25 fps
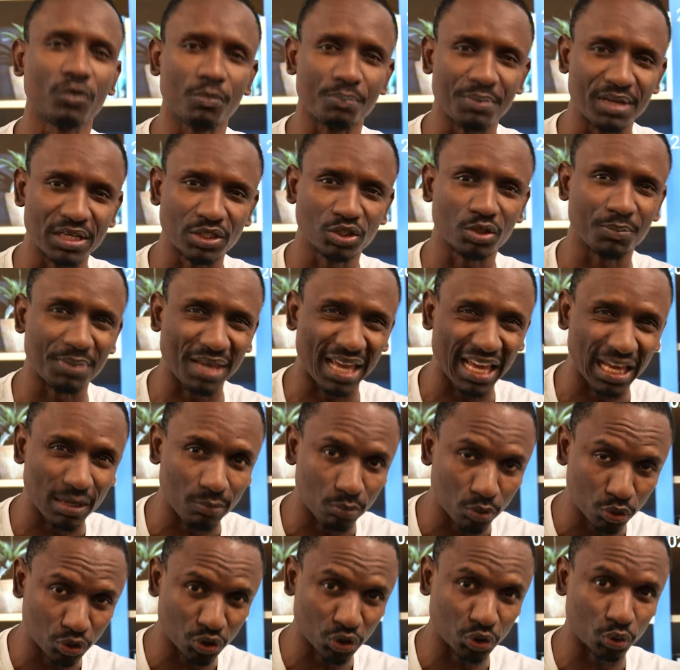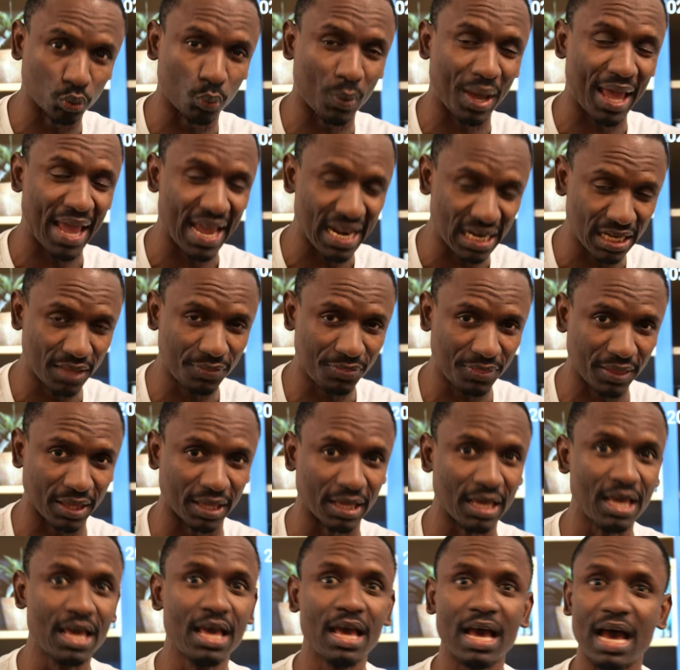for me to be able to do
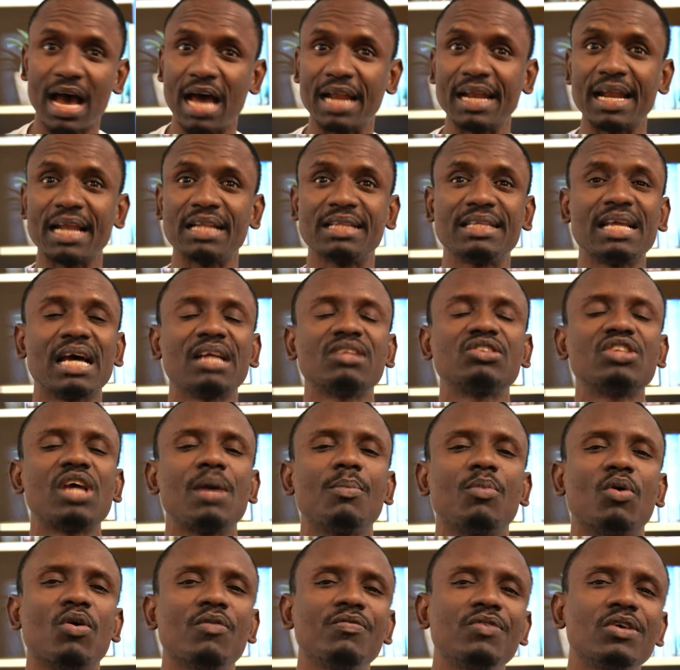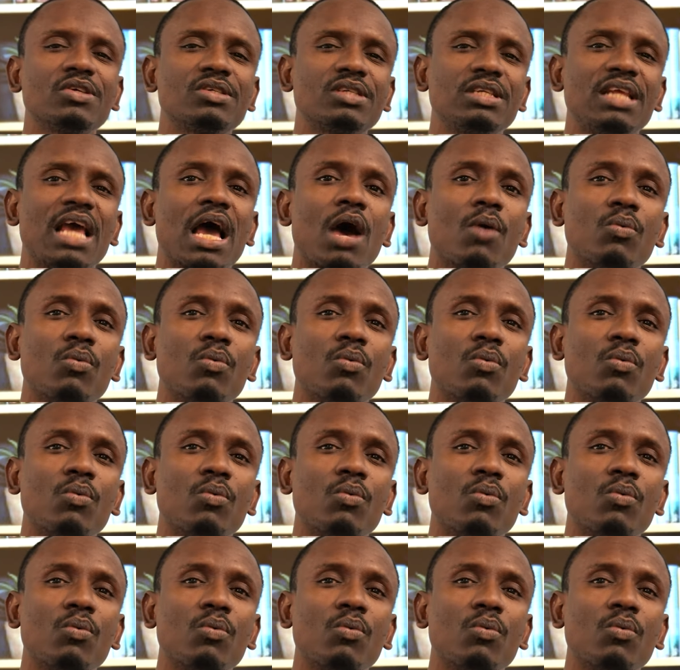anything. And at that time, obviously,